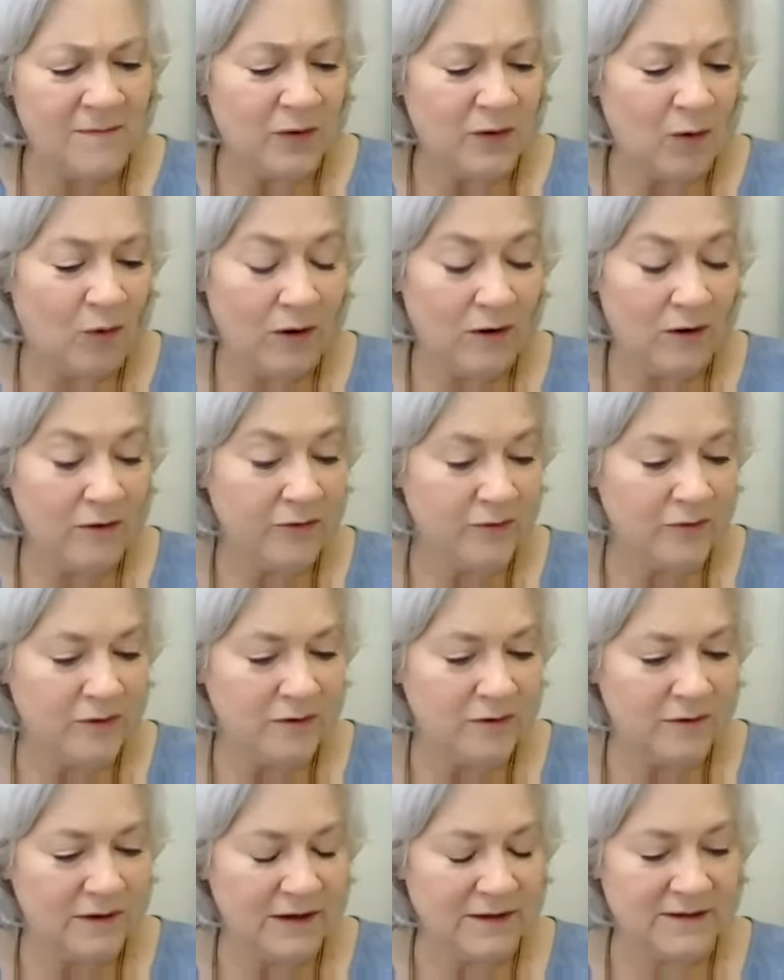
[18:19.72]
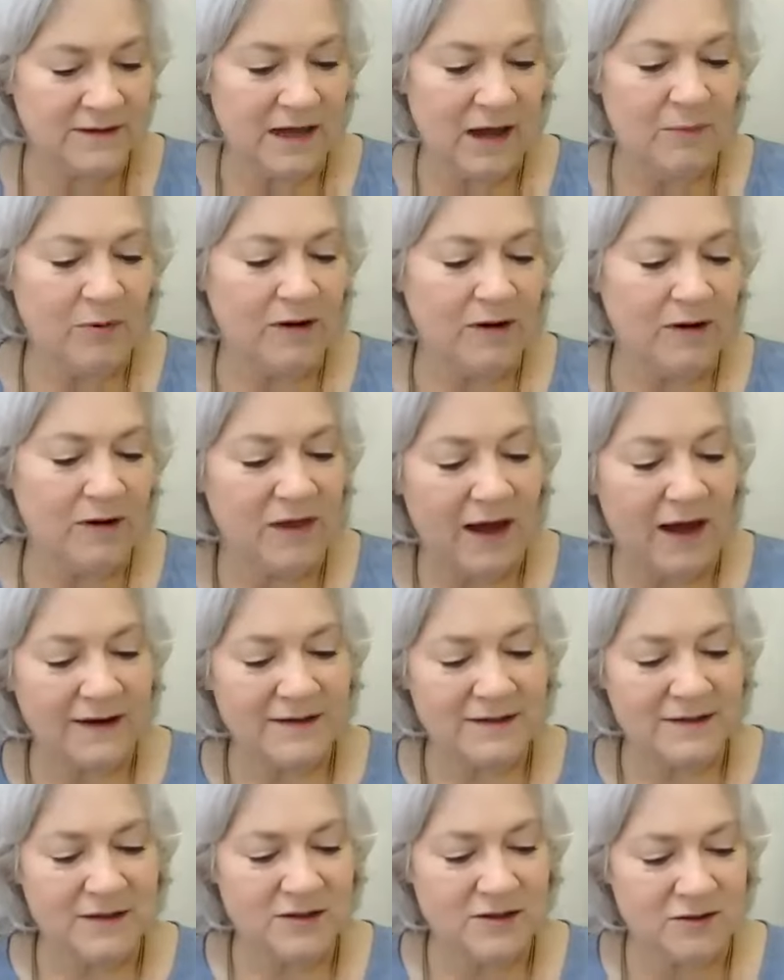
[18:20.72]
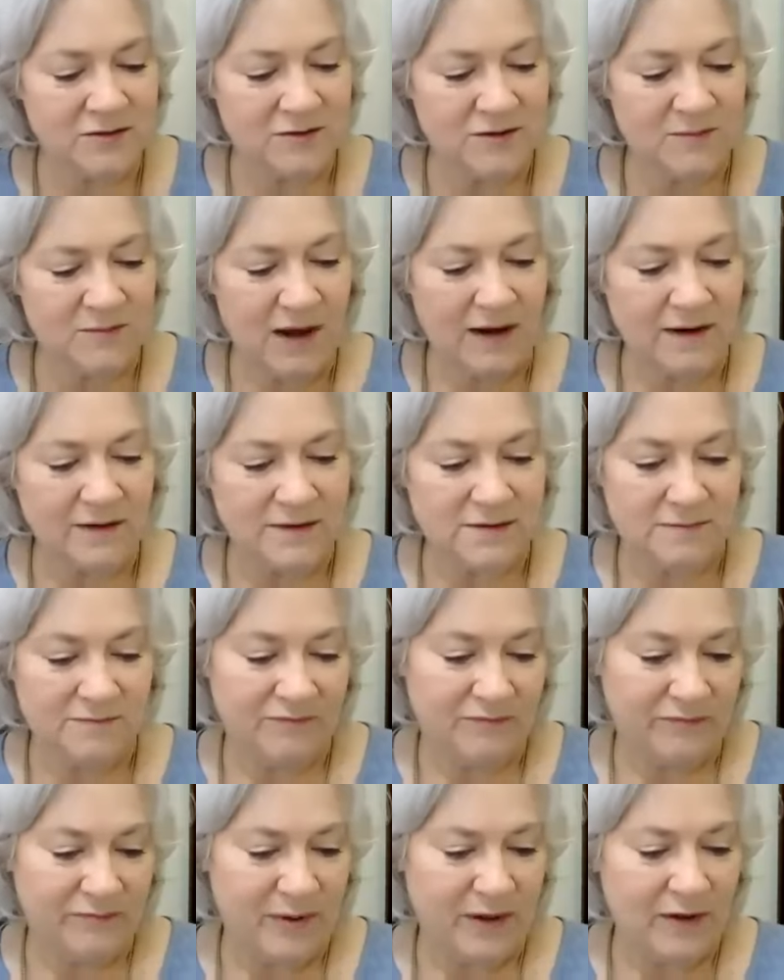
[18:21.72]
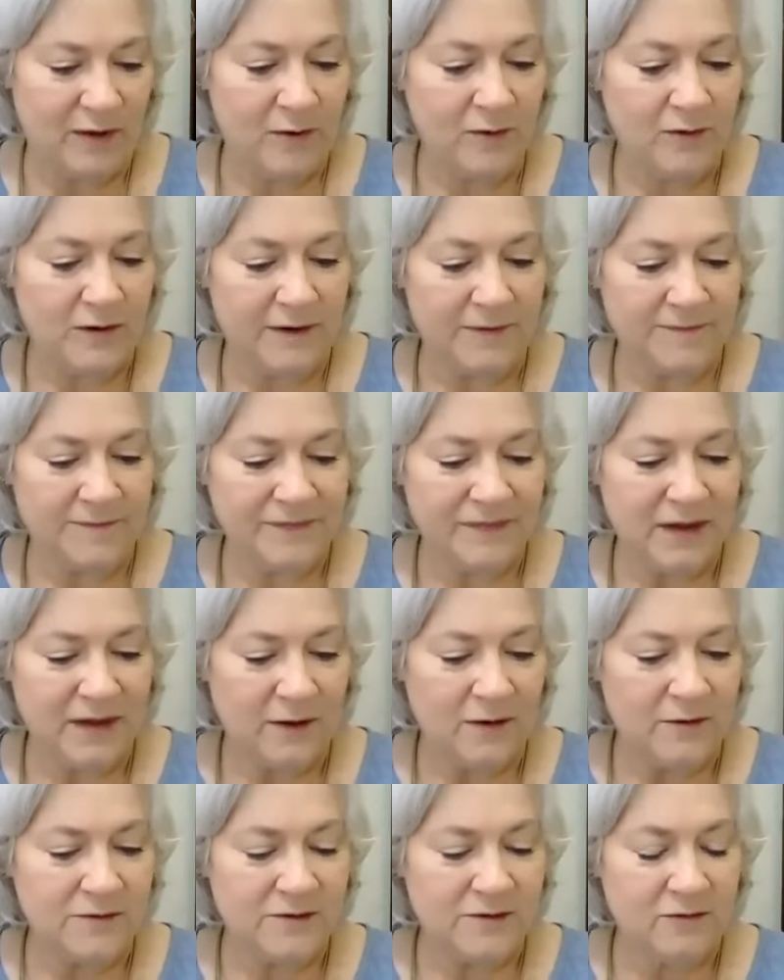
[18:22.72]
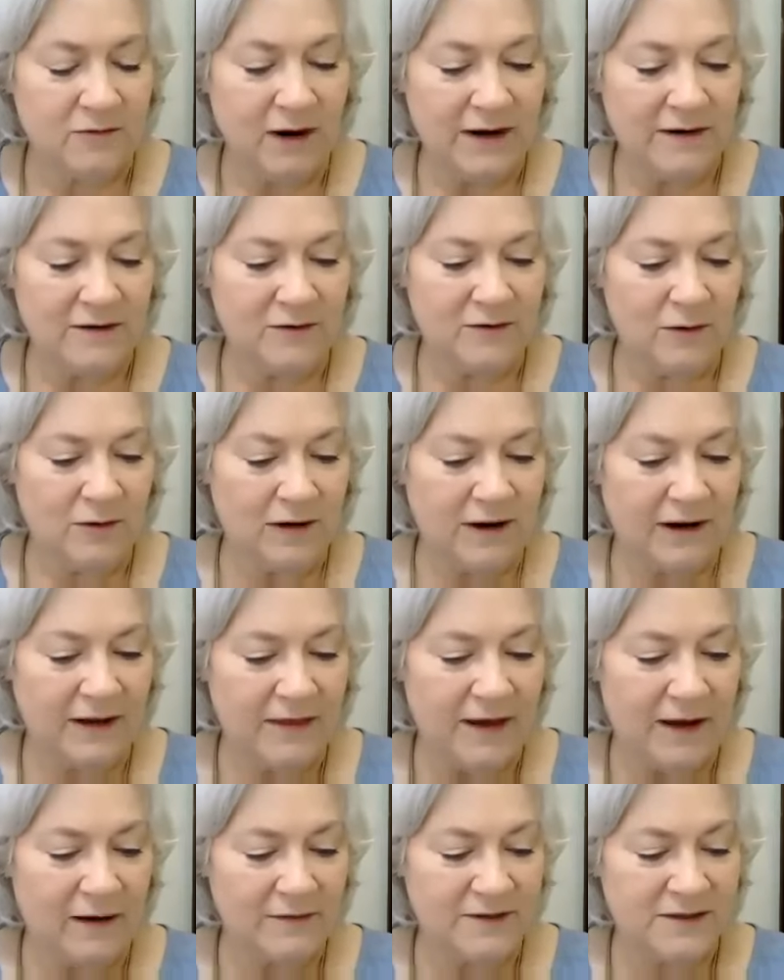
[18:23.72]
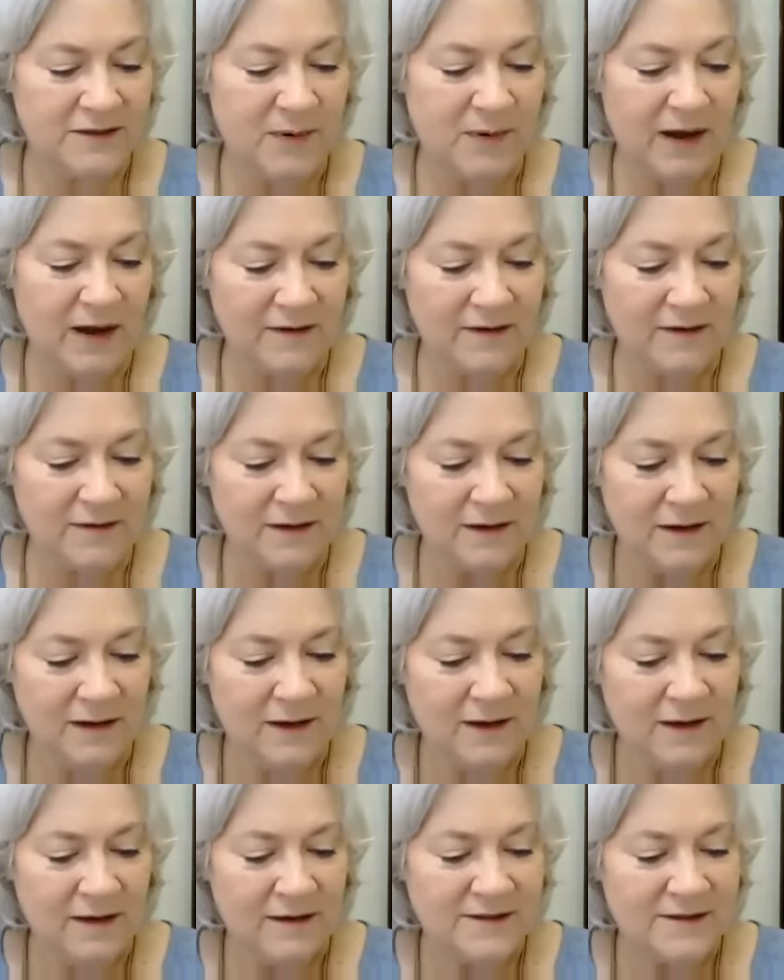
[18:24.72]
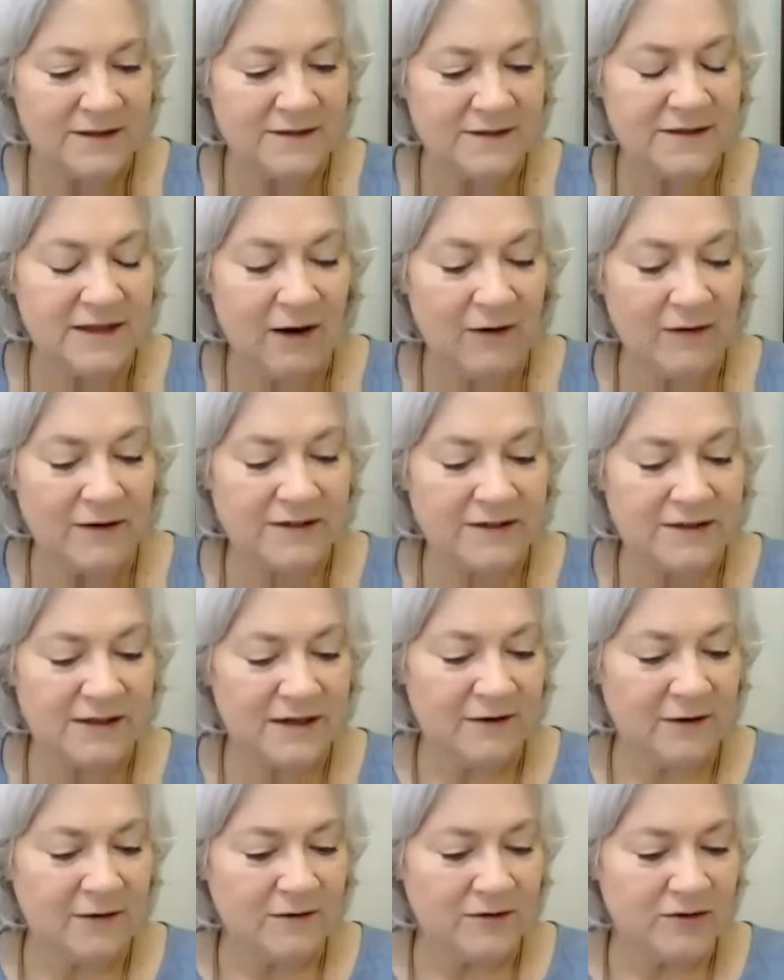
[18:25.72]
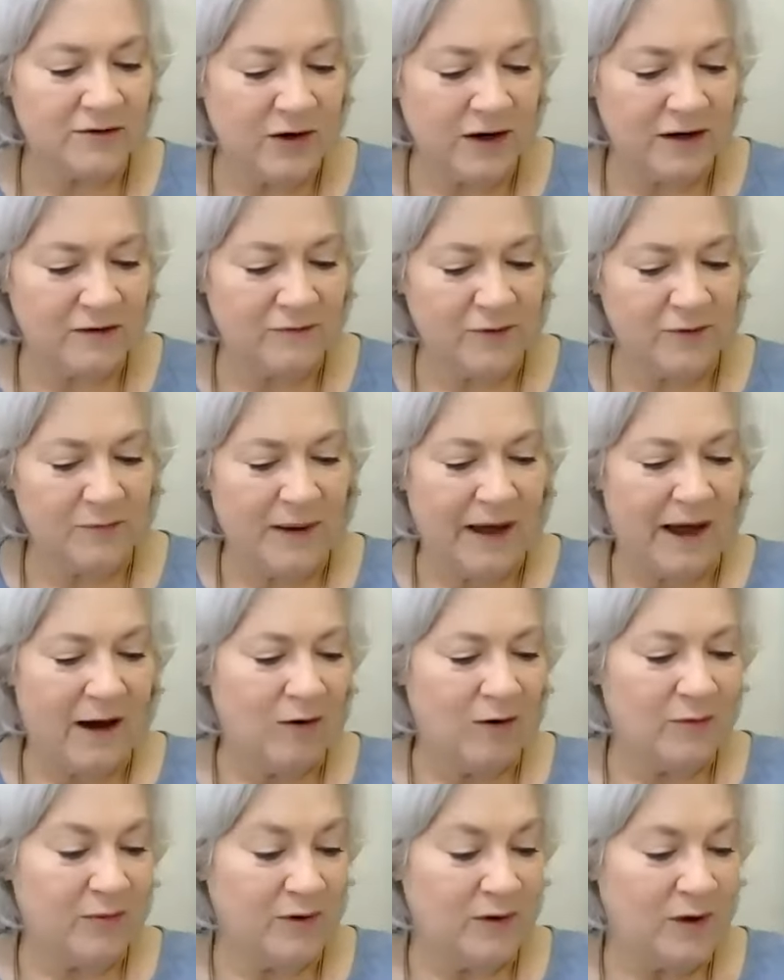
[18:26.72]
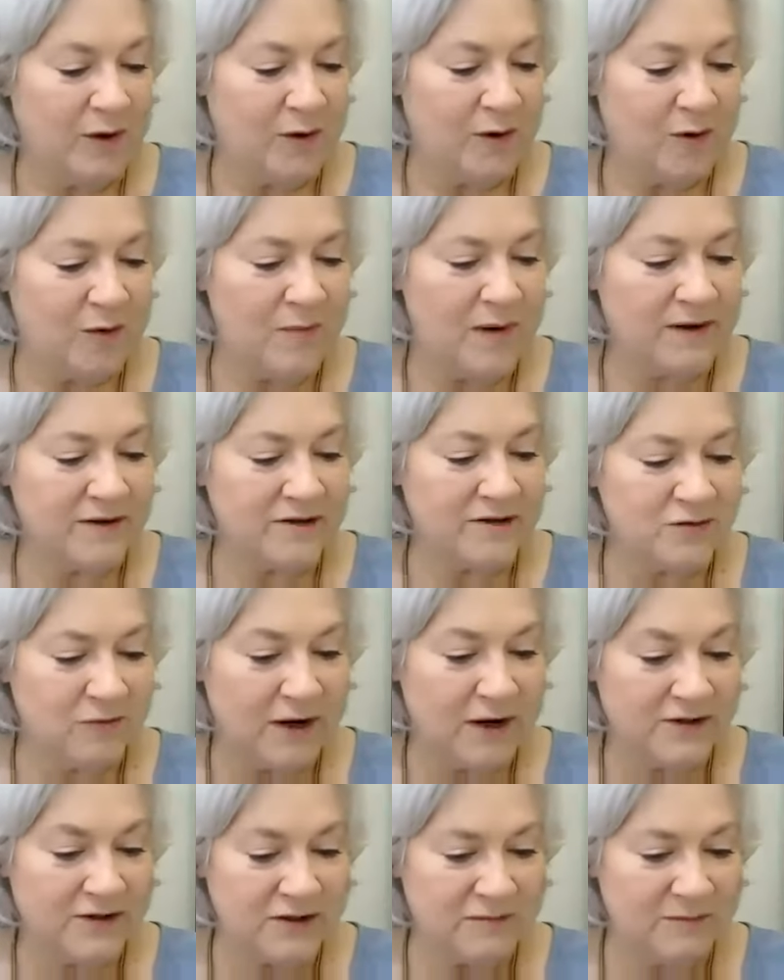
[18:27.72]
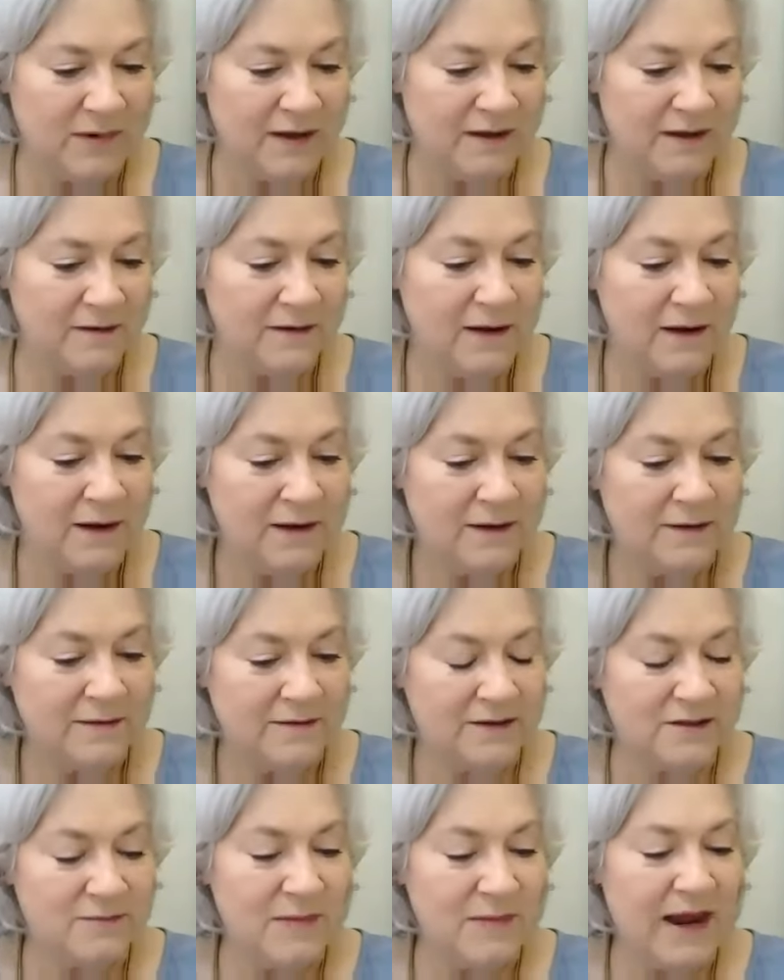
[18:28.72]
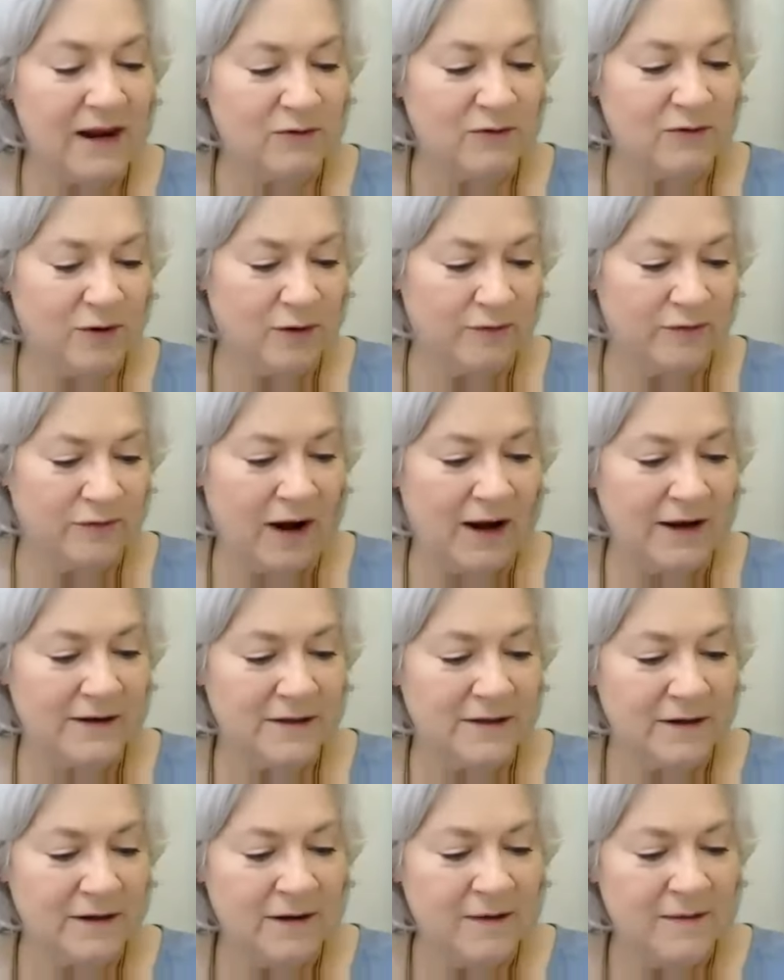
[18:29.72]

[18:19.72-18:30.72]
or through example of thy sister's might, Bellona, whose great glory thou despite, since thou hast seen her dreadful power below mongst wretched men, dismayed with her fright,